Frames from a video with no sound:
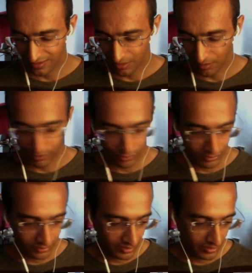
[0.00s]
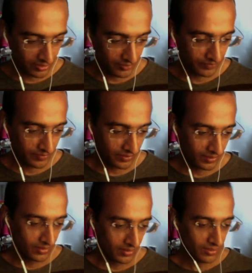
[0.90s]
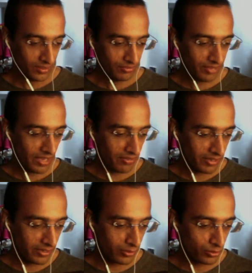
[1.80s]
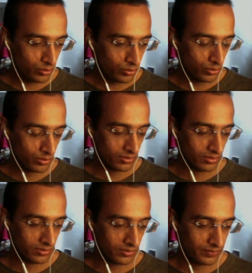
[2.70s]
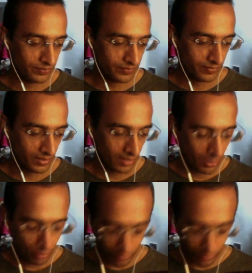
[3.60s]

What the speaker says: because we are way too, how do